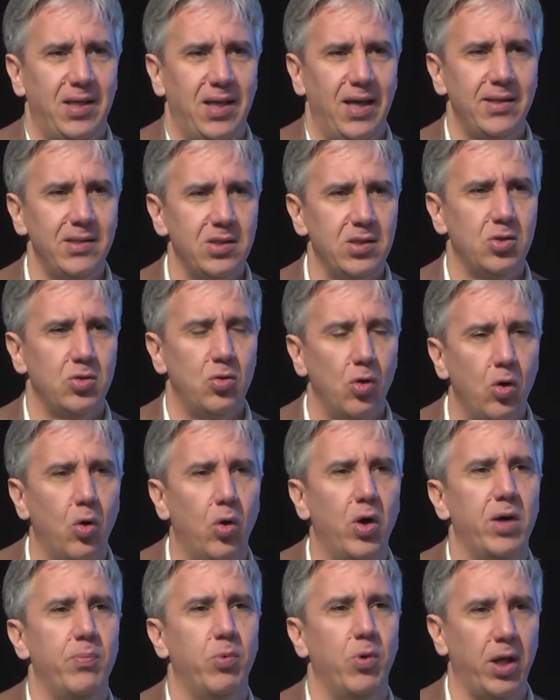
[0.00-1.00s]
tends to
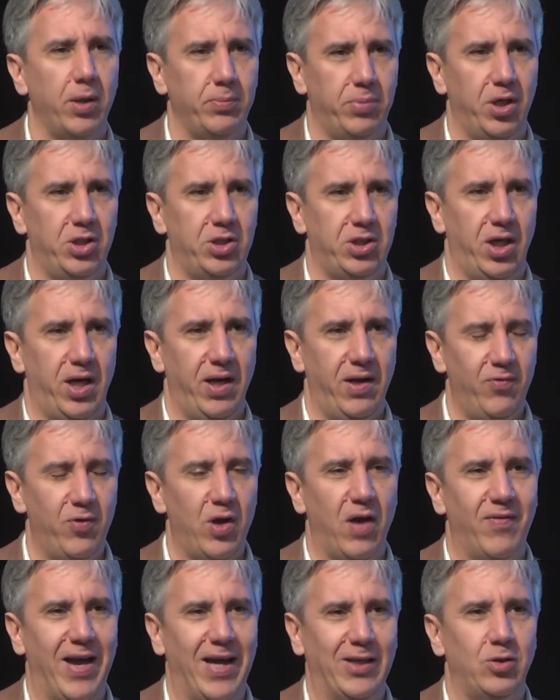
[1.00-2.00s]
lower blood pressure.
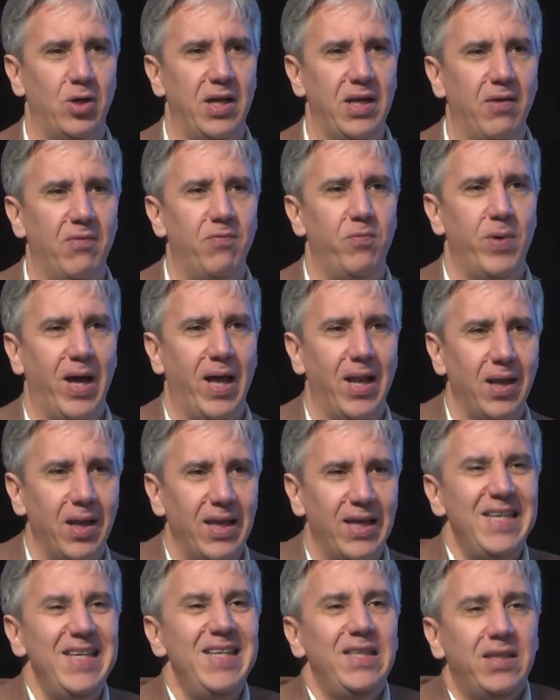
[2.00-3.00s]
If you have actually a
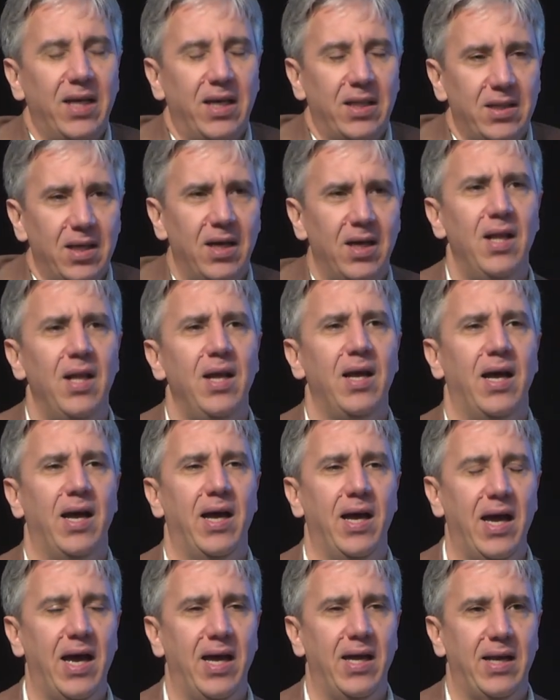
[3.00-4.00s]
well-heated
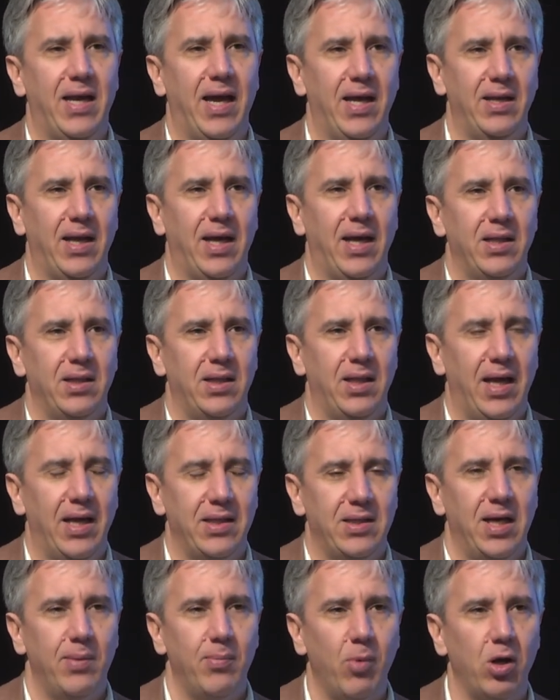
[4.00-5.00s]

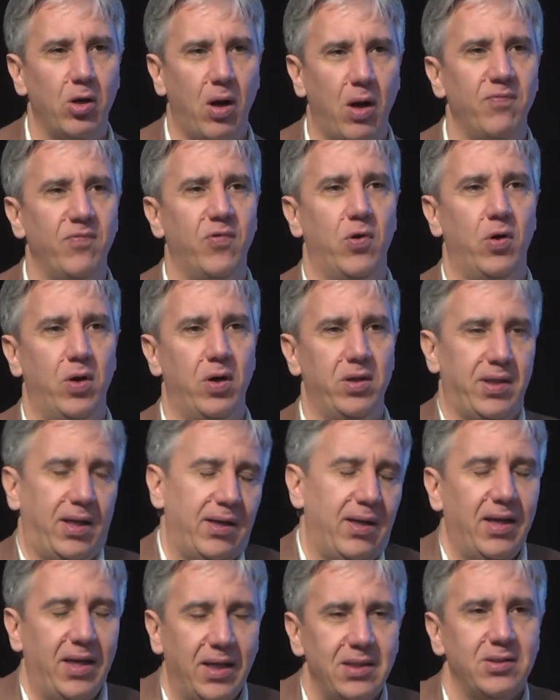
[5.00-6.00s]
and thermal comfort,
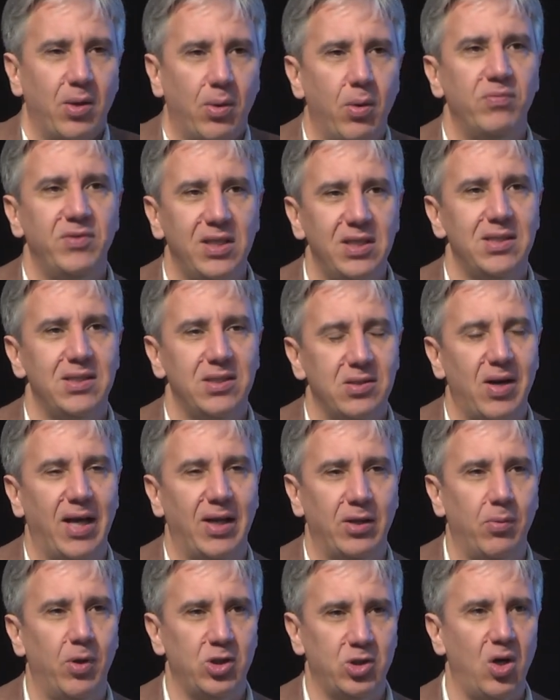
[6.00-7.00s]
and again, some of this is
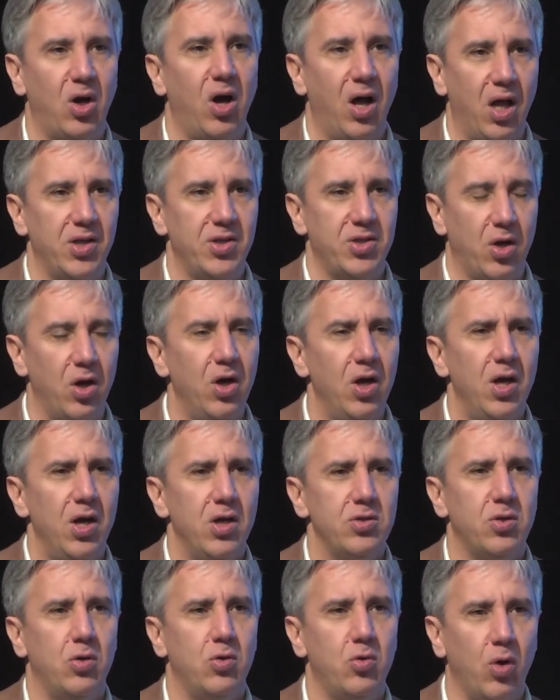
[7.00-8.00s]
randomized trials,
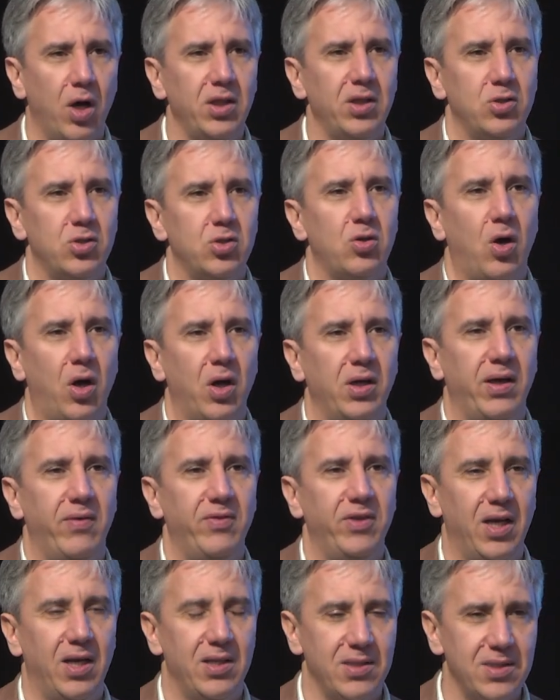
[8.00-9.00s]
so quite a strong
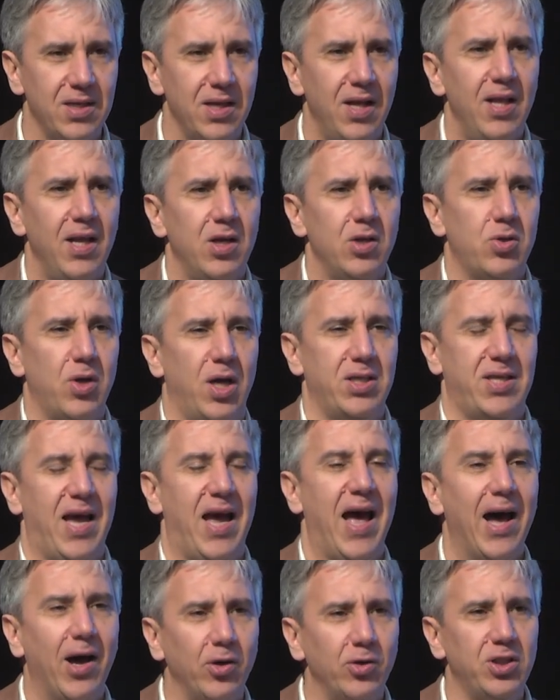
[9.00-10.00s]
evidence. So as
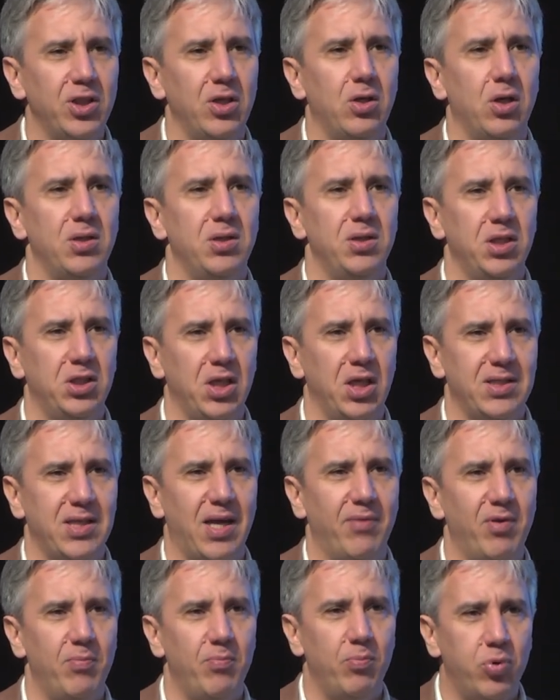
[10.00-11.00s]
housing
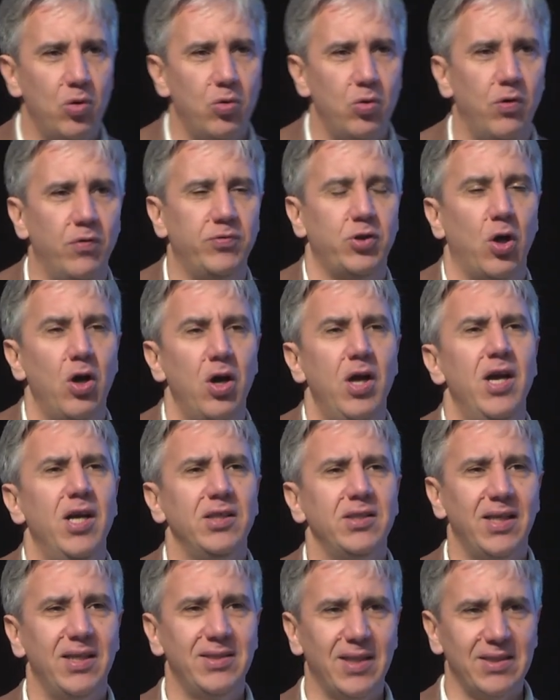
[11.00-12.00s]
conditions have improved, so
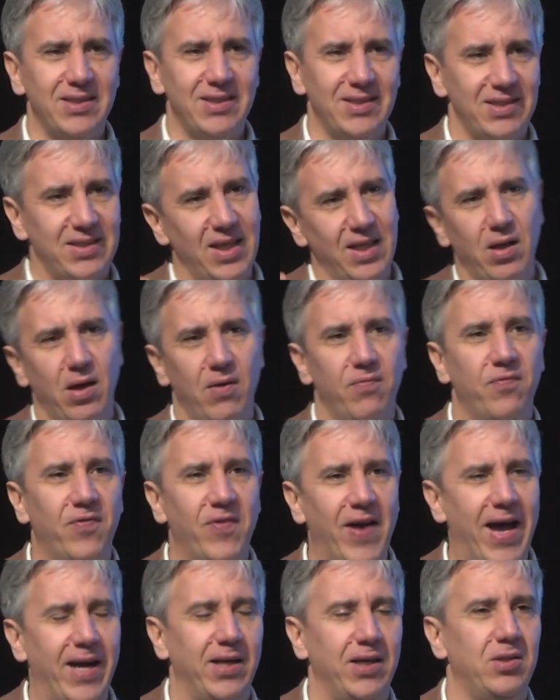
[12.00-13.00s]
there's a set
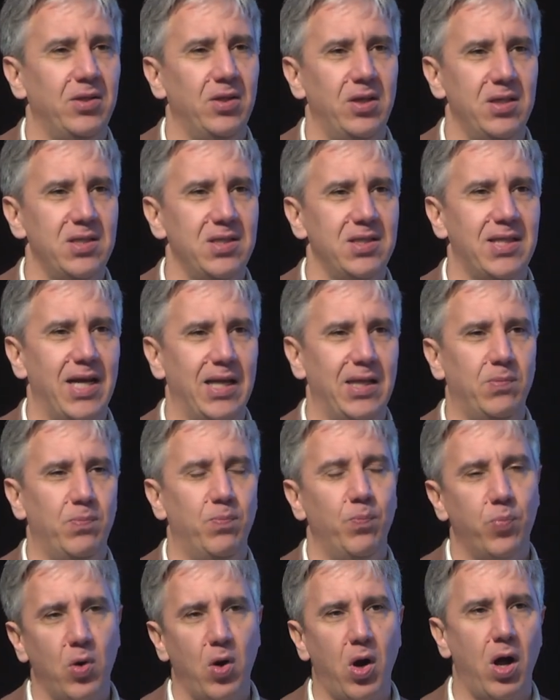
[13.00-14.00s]
of factors
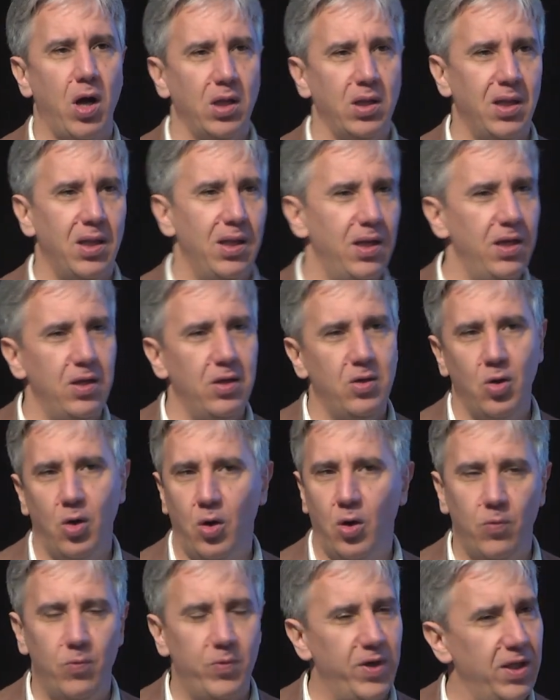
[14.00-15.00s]
that broadly
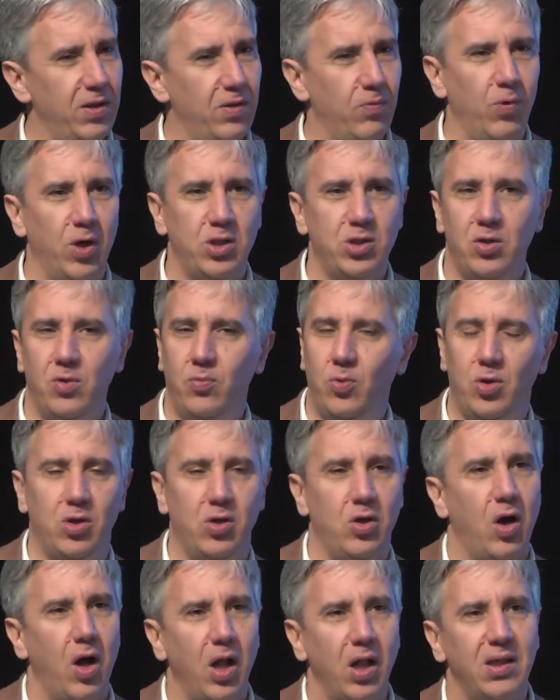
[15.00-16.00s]
go with what you
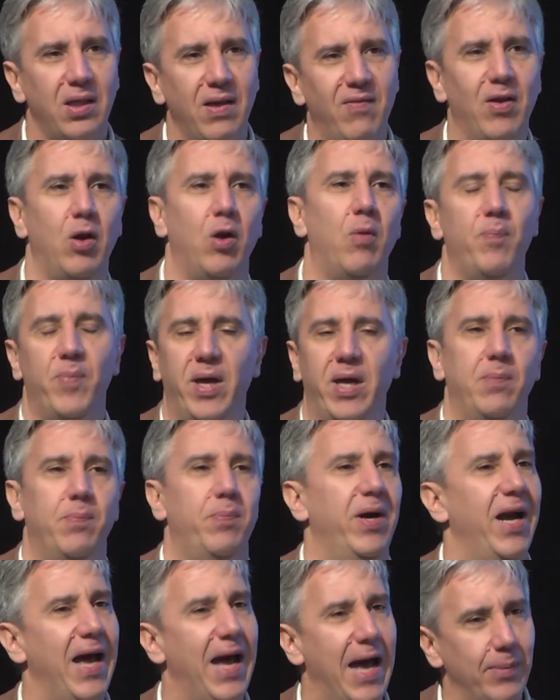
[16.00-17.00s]
would call
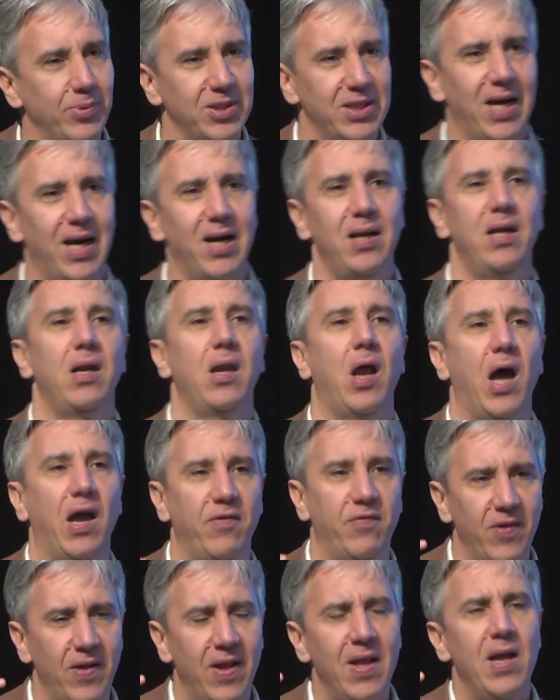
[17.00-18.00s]
development, perhaps early
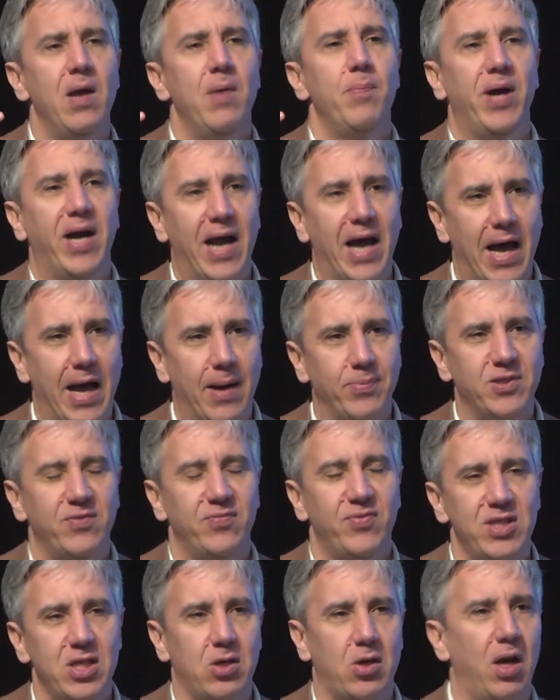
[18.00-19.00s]
life,
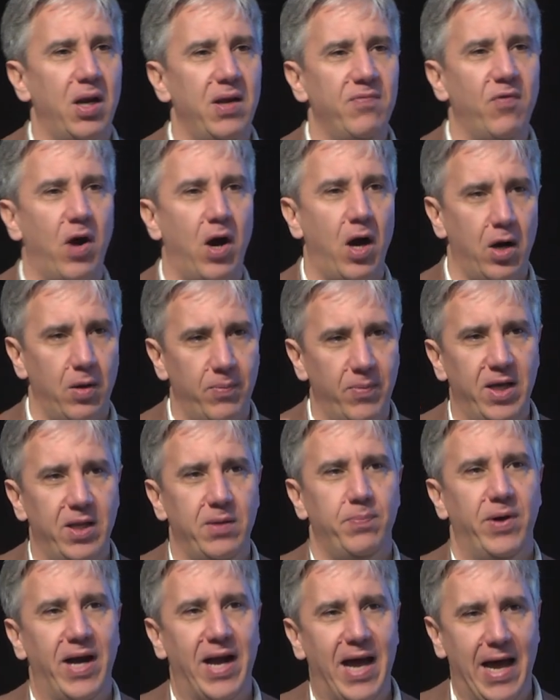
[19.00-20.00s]
perhaps physical
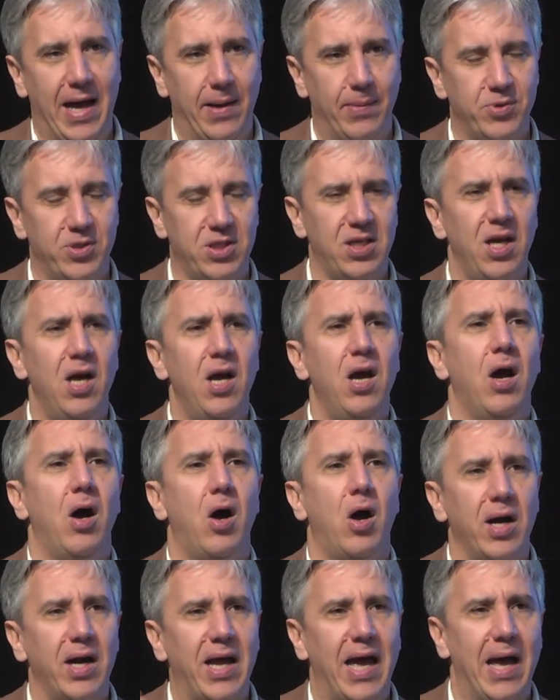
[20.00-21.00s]
environment, perhaps
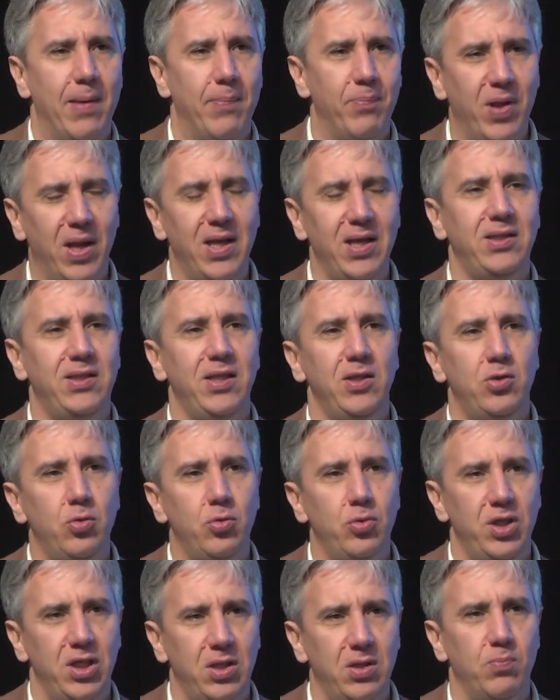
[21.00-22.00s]
our ability
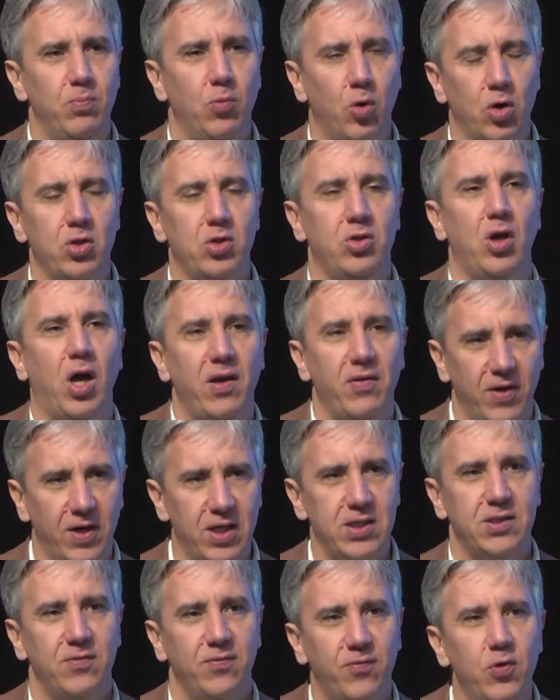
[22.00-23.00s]
to eat more
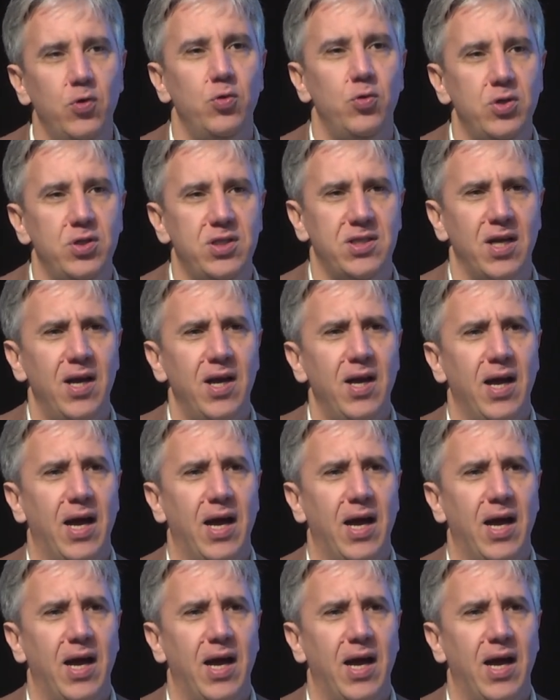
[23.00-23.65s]
diverse foods